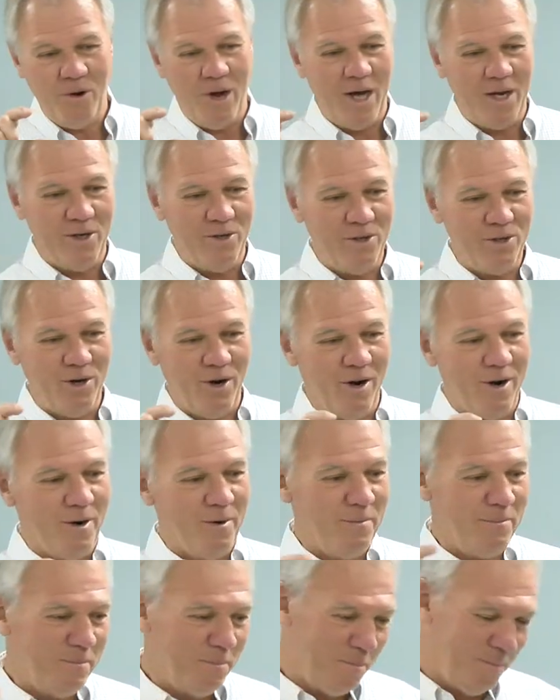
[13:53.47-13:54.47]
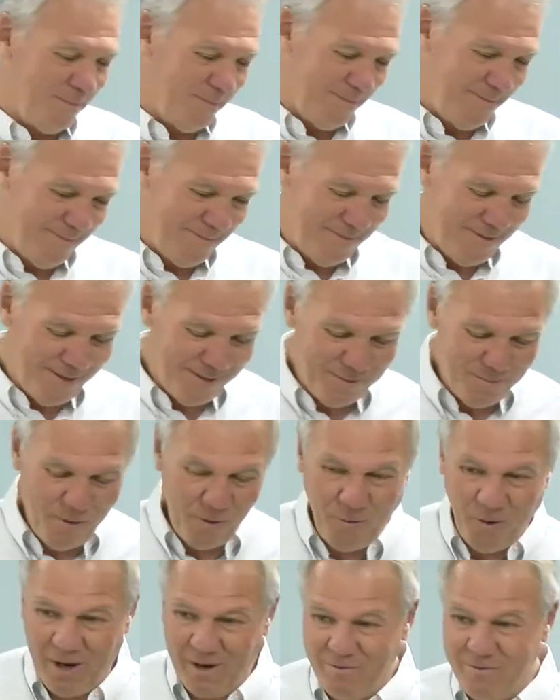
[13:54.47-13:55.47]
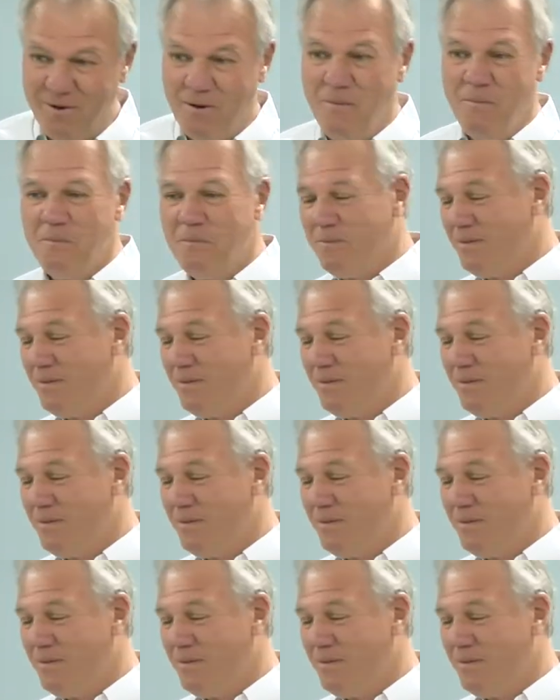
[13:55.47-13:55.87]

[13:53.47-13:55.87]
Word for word: Ron and Shar. That's my wife.